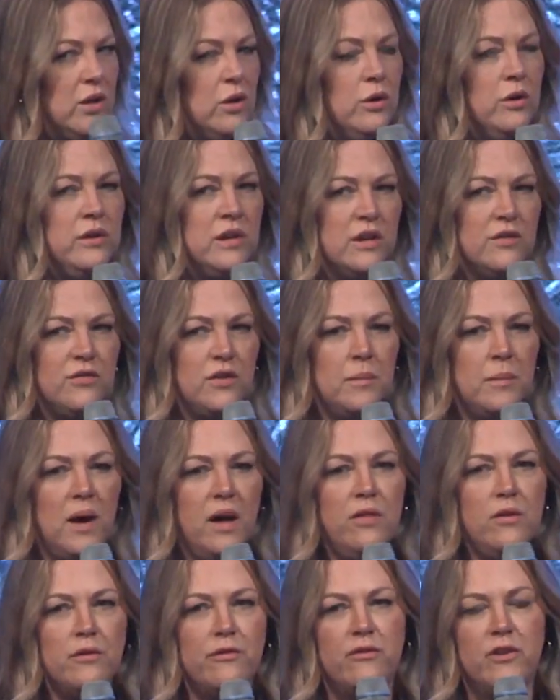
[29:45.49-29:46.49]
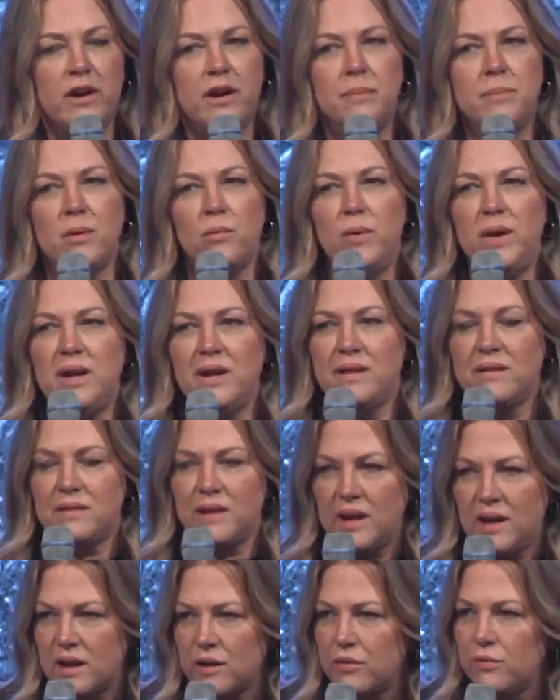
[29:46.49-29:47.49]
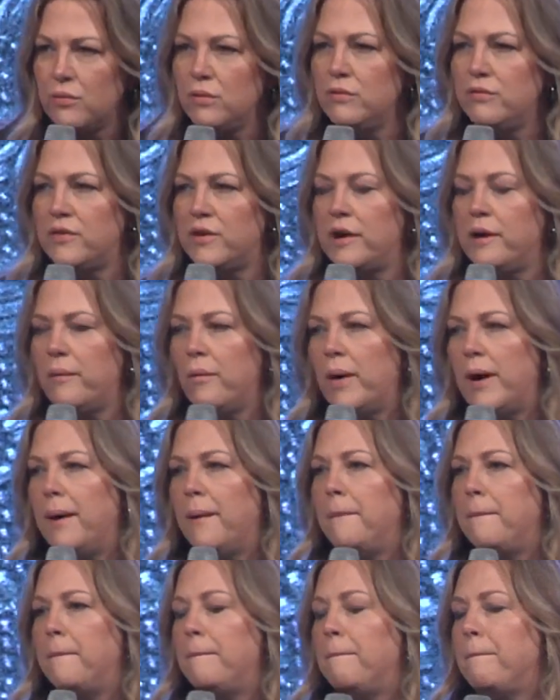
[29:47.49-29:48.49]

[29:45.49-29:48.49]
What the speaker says: learned this from other friend, but we didn't think it through very well.